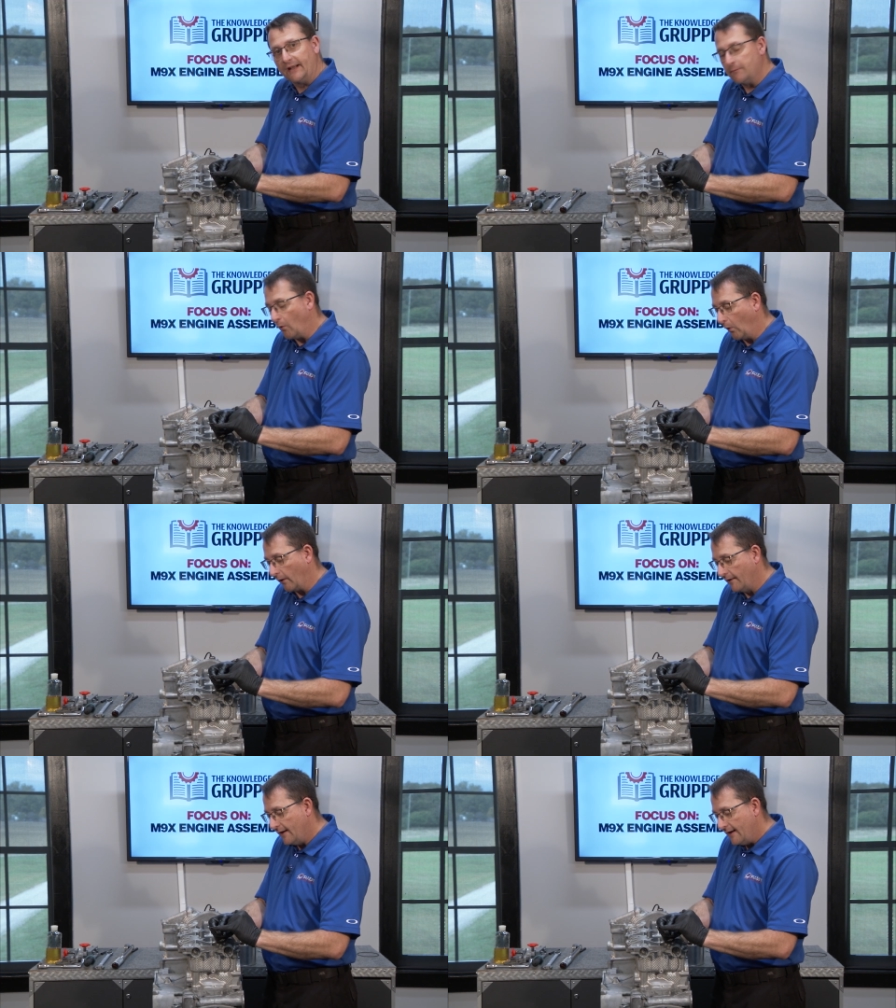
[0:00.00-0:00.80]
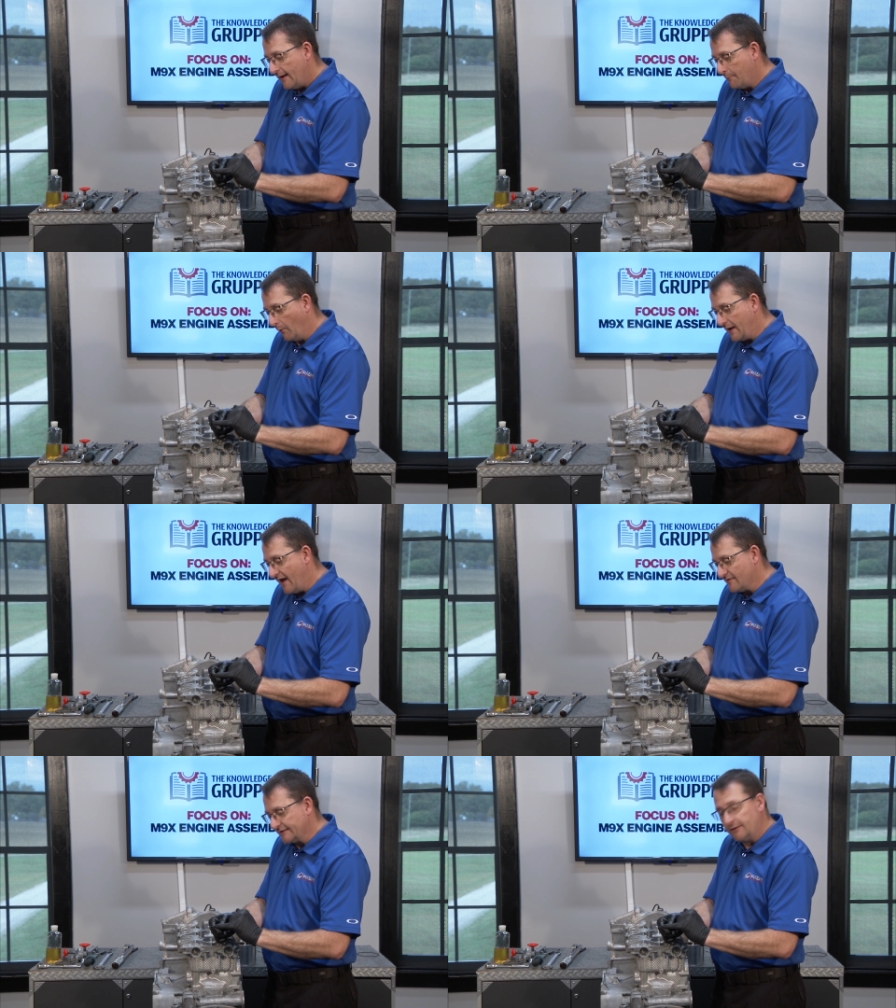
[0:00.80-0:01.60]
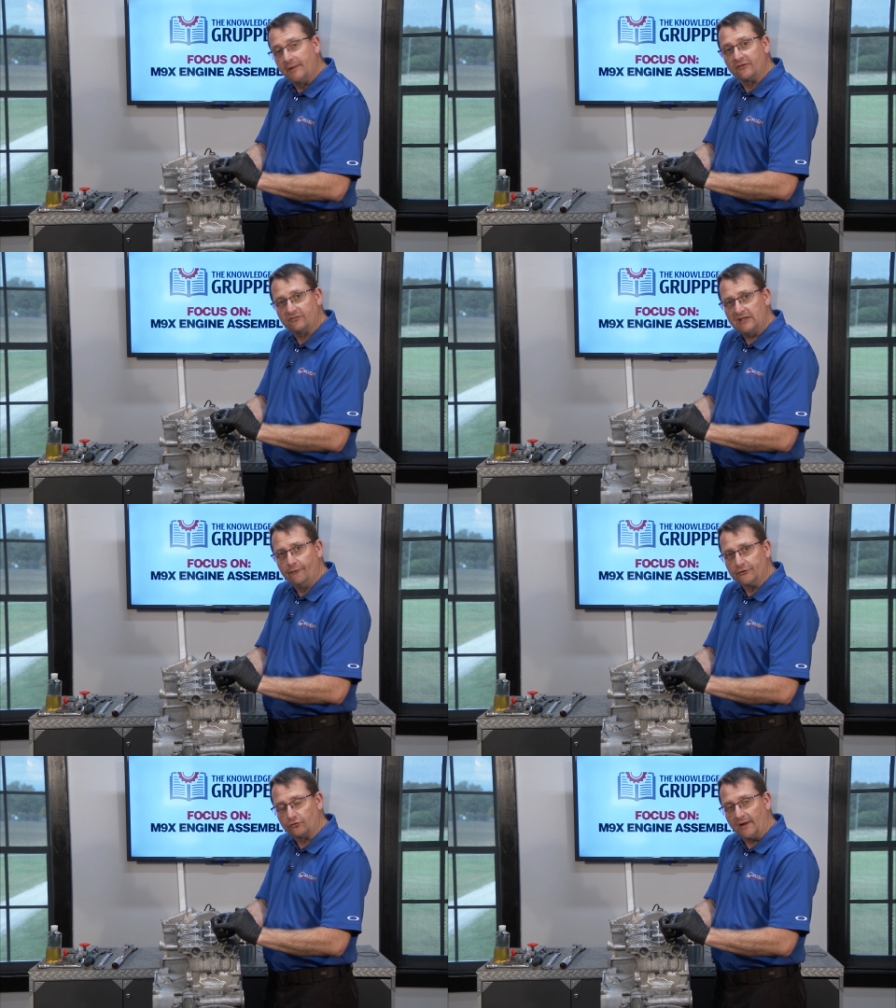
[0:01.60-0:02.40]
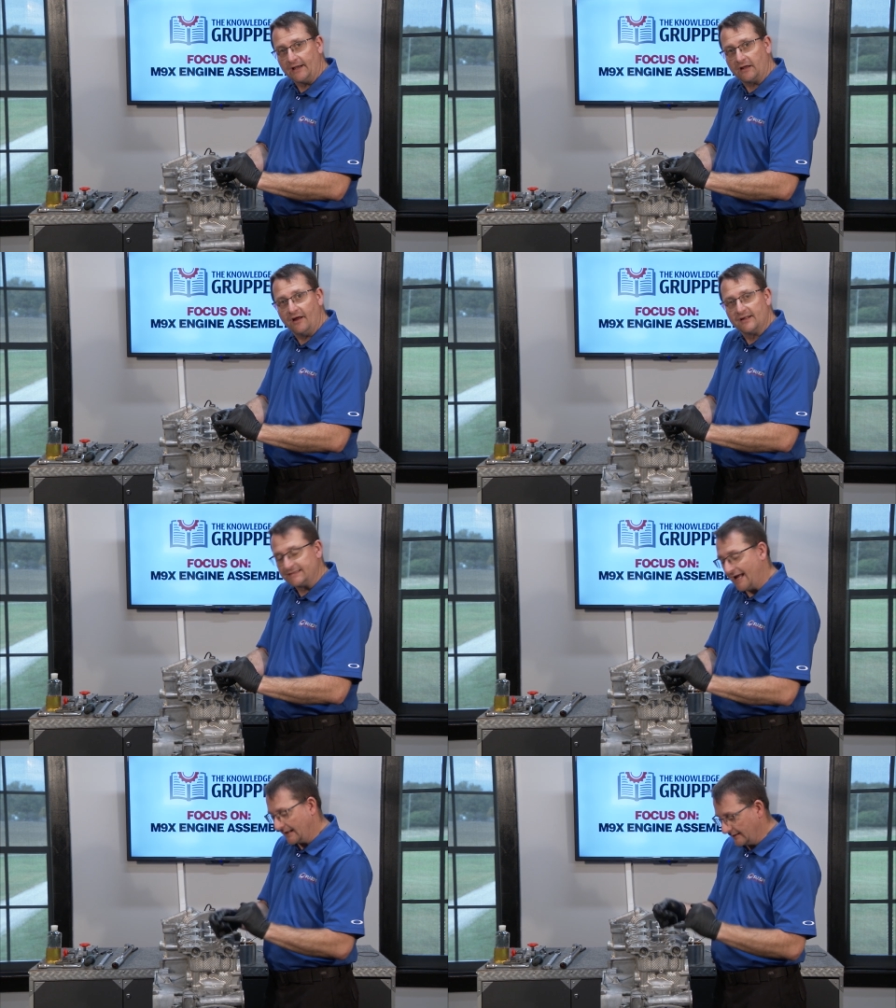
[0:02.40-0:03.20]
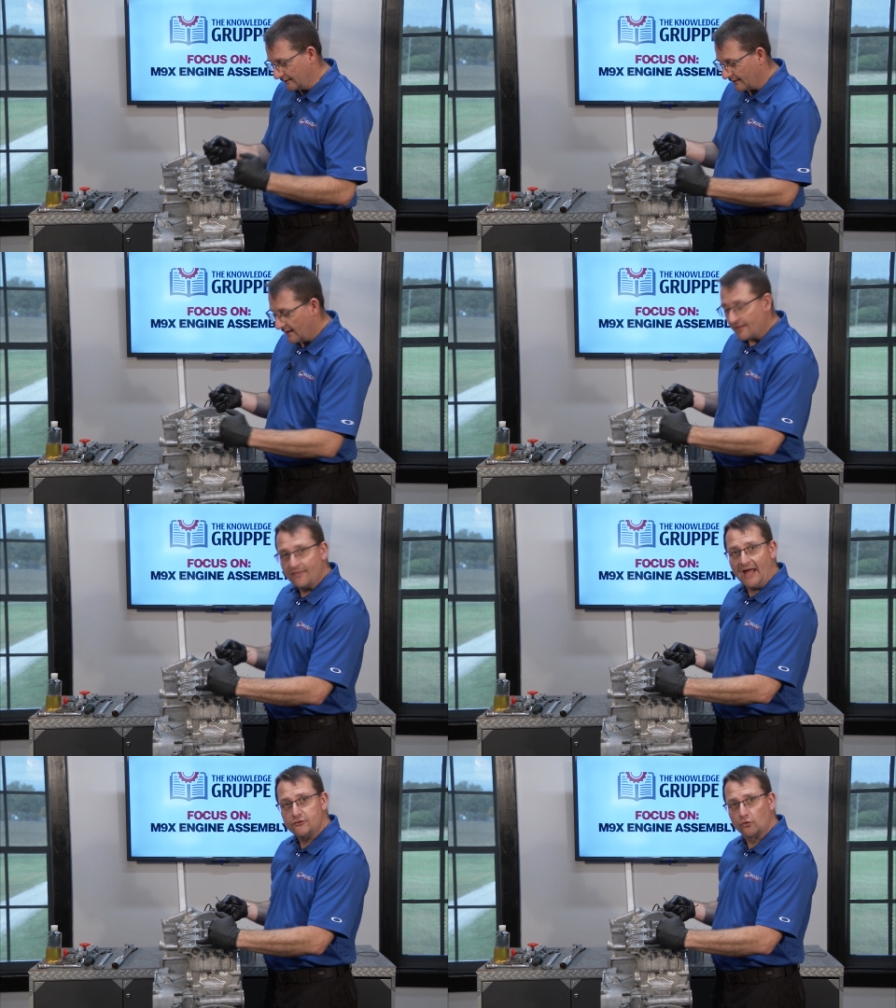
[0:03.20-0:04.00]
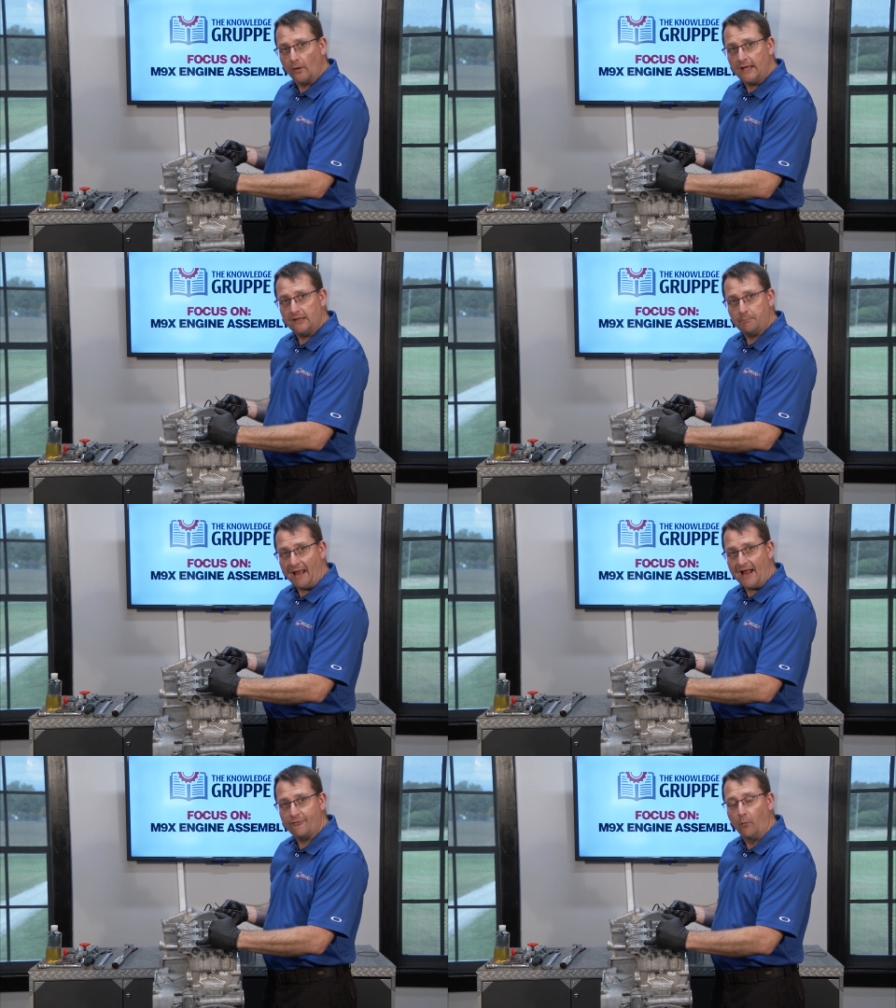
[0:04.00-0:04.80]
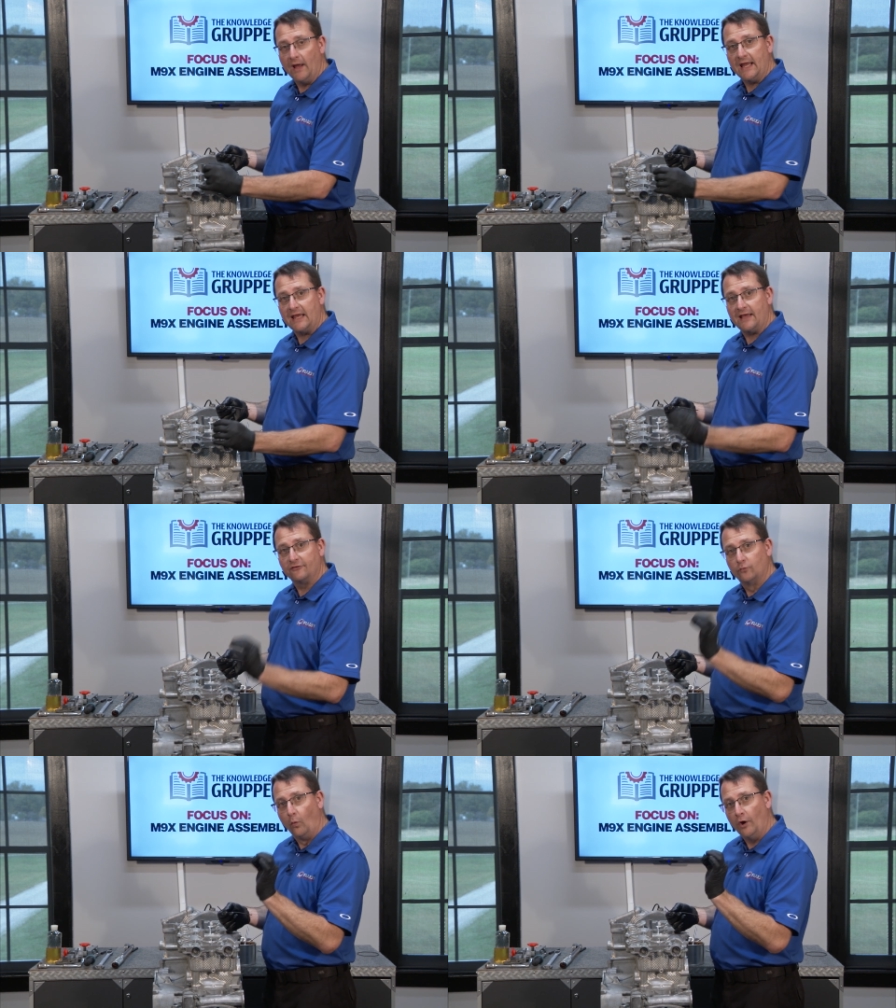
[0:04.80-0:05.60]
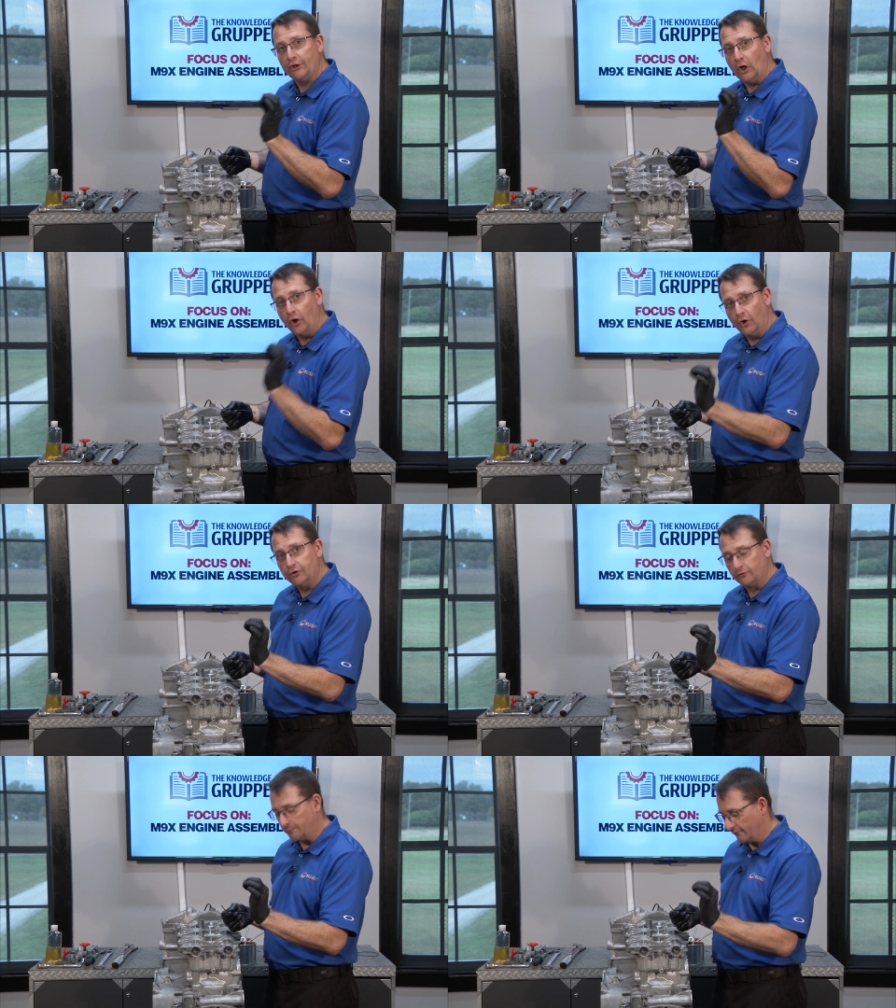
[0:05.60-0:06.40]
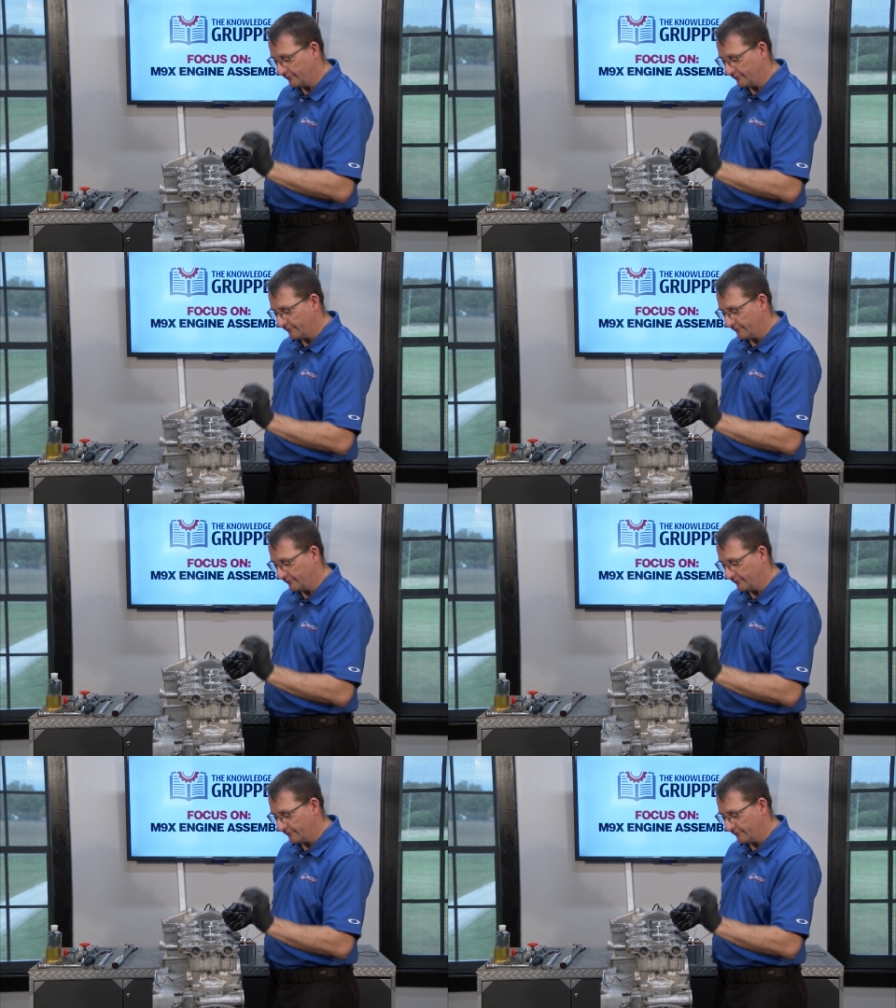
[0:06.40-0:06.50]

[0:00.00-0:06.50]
anymore, but we have a little bit of sealant trying to contact it. That drain pathway is one hundred